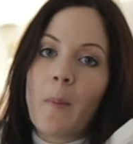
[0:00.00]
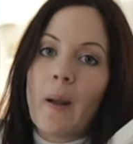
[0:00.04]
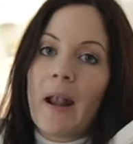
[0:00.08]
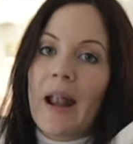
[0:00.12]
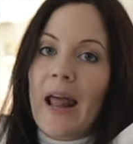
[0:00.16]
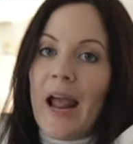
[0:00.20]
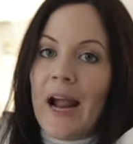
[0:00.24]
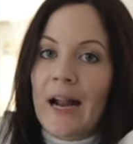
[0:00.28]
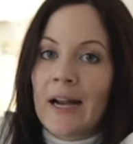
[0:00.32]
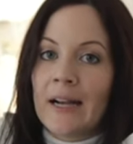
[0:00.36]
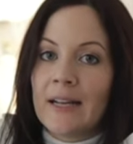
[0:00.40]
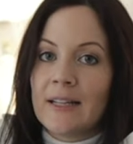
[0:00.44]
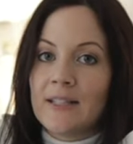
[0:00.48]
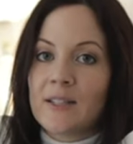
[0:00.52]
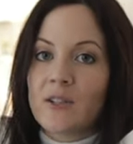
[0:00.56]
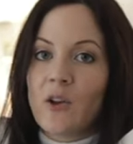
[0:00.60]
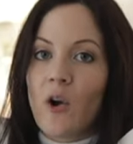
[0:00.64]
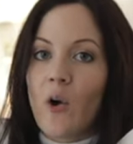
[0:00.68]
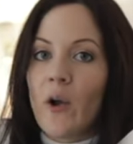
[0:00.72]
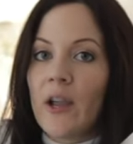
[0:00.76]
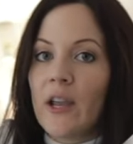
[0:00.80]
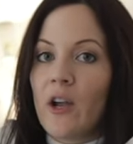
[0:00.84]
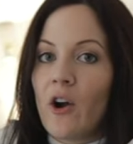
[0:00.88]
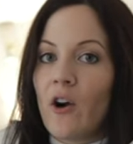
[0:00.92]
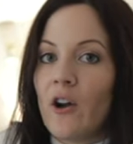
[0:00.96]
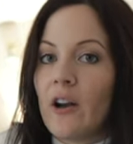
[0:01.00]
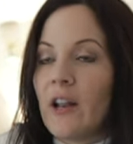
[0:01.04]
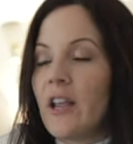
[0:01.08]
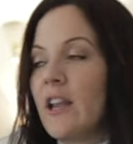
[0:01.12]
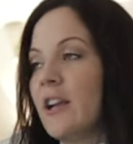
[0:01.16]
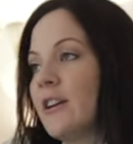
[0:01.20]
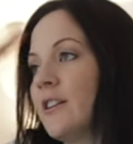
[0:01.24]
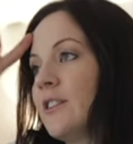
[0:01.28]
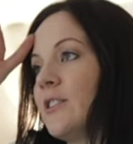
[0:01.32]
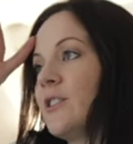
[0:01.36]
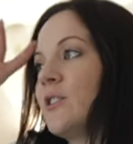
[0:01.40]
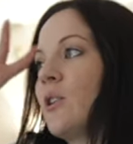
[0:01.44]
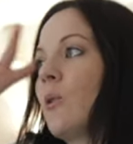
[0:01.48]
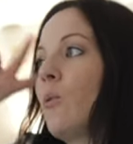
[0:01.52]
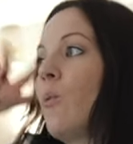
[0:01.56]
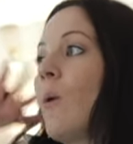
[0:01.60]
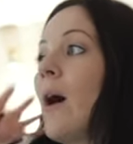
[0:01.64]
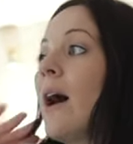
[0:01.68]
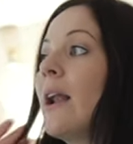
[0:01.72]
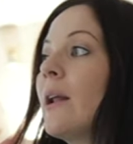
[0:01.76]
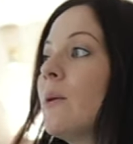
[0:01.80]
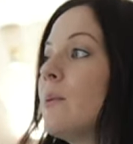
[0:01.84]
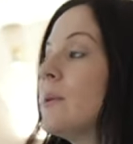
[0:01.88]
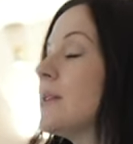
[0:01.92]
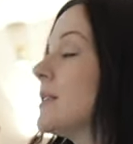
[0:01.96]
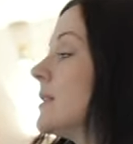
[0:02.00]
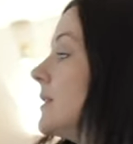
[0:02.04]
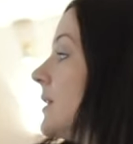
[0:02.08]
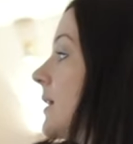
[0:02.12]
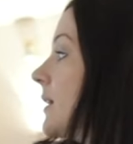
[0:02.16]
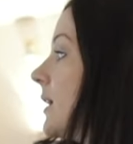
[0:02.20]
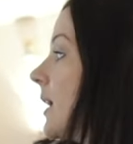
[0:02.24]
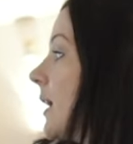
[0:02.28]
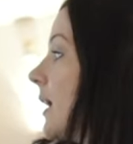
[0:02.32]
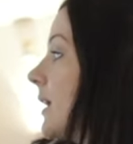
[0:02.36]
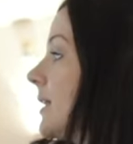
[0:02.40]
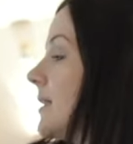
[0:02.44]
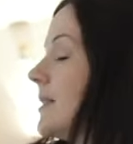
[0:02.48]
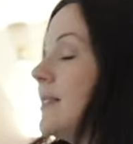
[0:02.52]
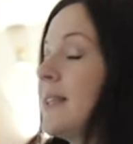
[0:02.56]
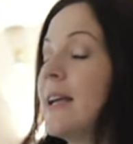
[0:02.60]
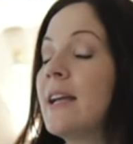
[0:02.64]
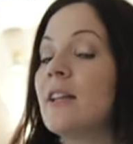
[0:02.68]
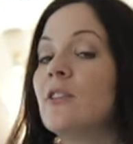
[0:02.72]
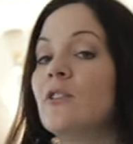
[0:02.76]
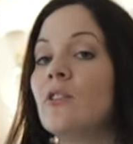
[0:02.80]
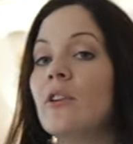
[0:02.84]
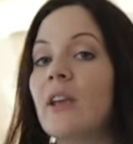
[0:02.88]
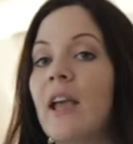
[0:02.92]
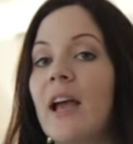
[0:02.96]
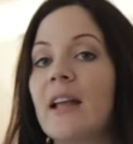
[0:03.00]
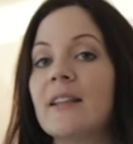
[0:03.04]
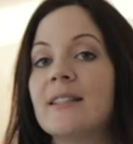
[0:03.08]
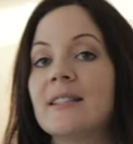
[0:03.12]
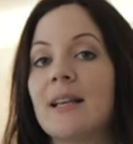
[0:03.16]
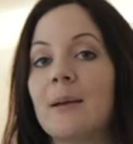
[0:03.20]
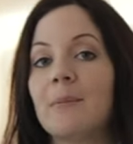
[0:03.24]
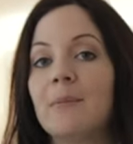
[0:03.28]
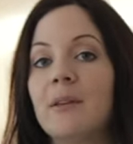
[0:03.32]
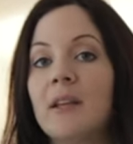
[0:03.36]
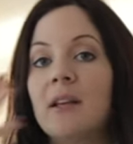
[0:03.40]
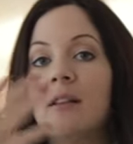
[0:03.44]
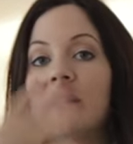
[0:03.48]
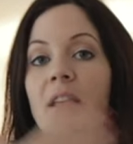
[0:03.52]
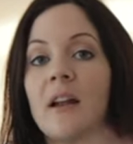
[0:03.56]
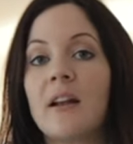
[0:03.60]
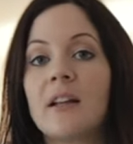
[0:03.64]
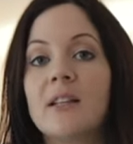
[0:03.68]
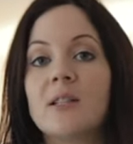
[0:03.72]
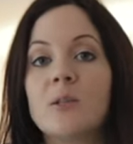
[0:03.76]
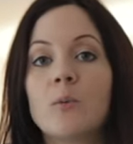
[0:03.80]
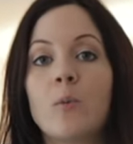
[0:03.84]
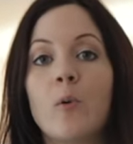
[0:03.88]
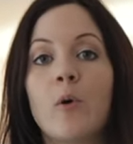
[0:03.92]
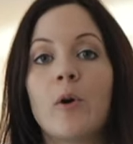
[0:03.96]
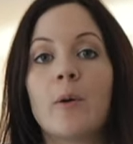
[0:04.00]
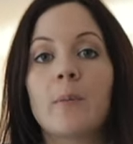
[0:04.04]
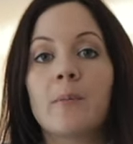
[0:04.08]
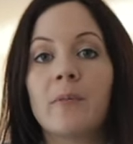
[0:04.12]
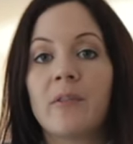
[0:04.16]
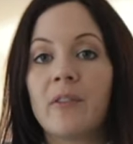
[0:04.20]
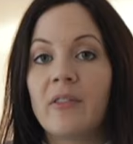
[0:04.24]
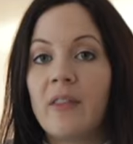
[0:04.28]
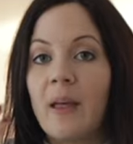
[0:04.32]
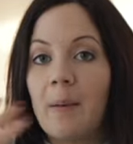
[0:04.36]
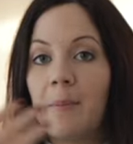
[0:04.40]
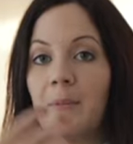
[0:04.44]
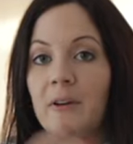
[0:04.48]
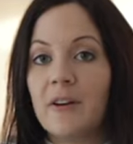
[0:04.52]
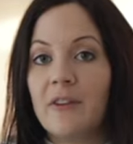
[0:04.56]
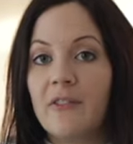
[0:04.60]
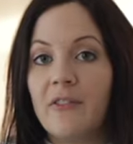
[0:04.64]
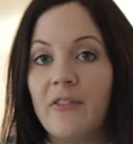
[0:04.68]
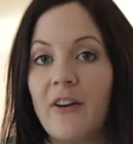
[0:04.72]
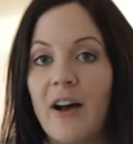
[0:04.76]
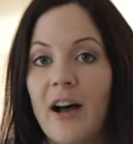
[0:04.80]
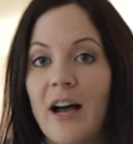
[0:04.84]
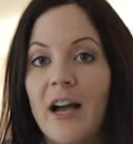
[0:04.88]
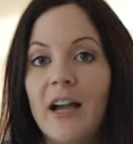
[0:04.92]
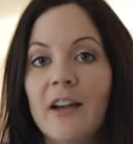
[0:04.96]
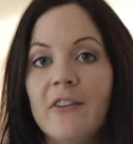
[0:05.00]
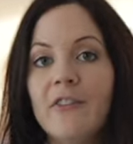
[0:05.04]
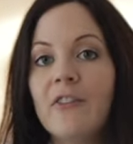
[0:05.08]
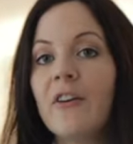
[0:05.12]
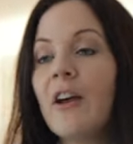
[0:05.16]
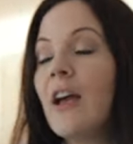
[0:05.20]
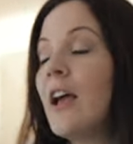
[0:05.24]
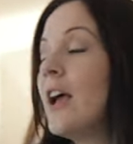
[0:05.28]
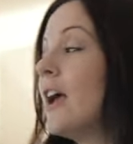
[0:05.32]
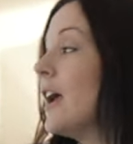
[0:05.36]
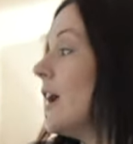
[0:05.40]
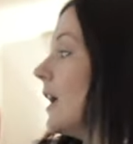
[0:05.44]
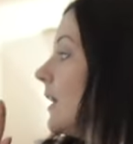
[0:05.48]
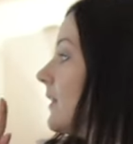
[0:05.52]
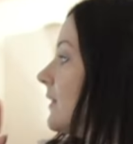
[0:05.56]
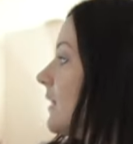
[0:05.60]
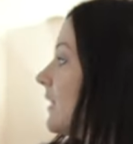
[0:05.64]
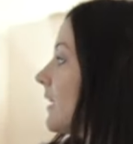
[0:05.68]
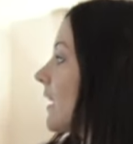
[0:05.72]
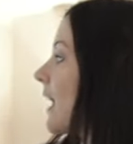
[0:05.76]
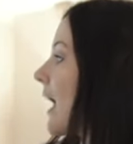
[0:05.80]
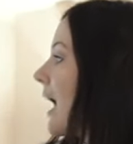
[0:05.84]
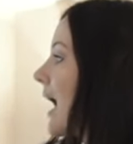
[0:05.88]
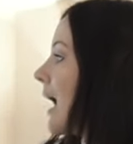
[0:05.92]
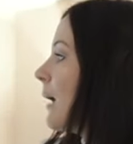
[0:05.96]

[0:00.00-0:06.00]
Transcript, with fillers: blackness going on here. So what I was thinking, instead to get something that is warmth number five, that